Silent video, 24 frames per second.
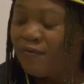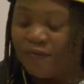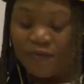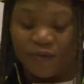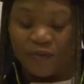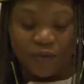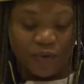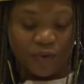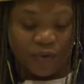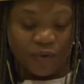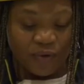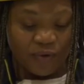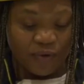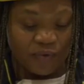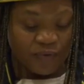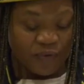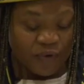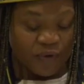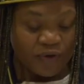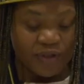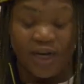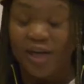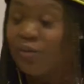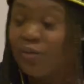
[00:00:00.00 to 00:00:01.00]
for
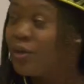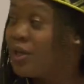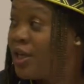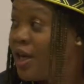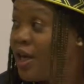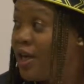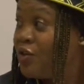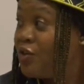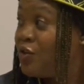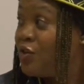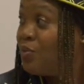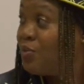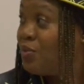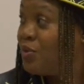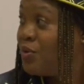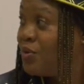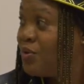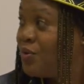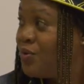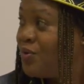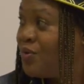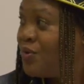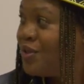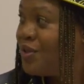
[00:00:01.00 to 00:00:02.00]
graduate
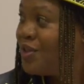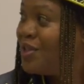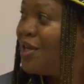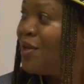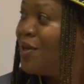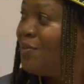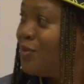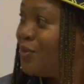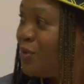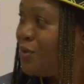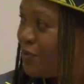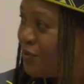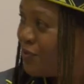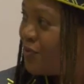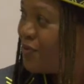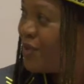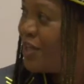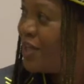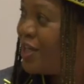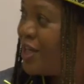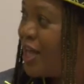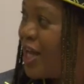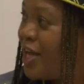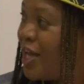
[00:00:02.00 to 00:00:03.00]
attributes in terms of
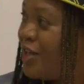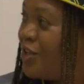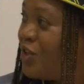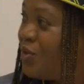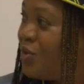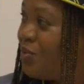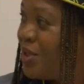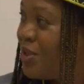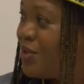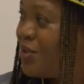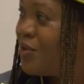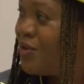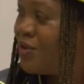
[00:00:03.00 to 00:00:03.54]
engagement.